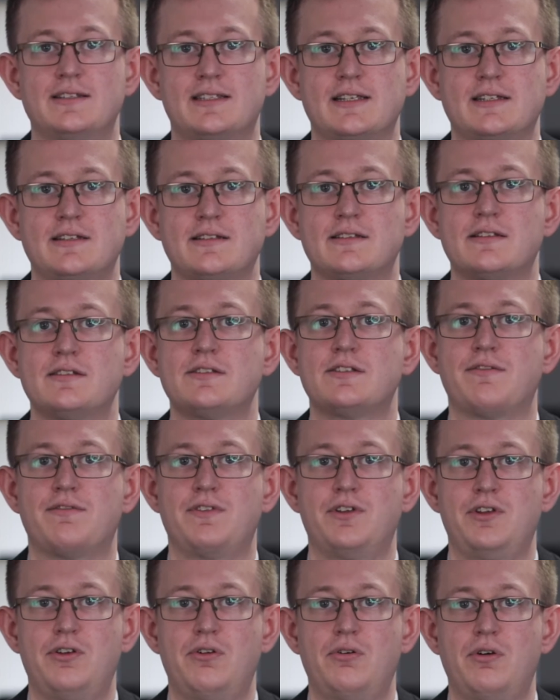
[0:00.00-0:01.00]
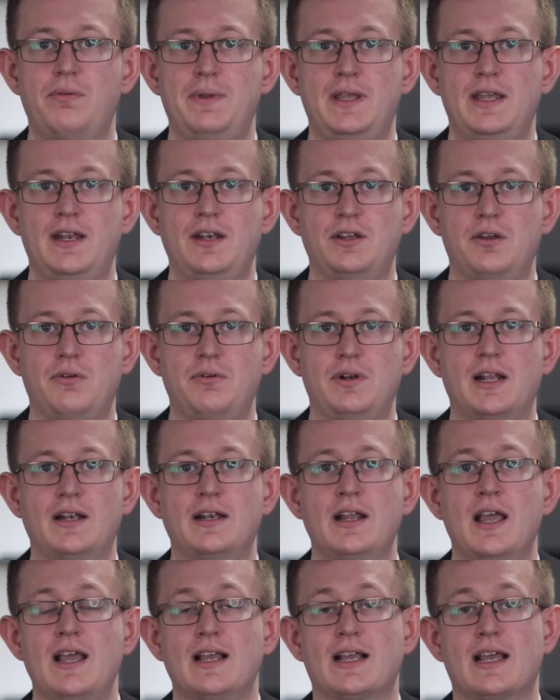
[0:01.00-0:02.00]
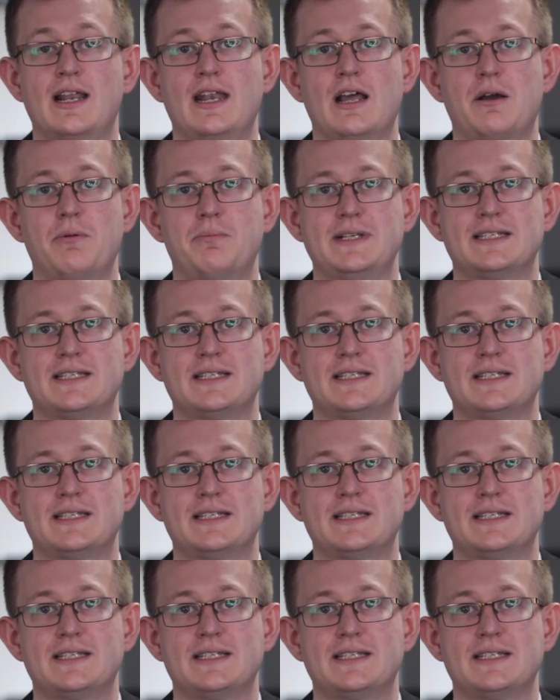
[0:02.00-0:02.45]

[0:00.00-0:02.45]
citizens of the European Union can now be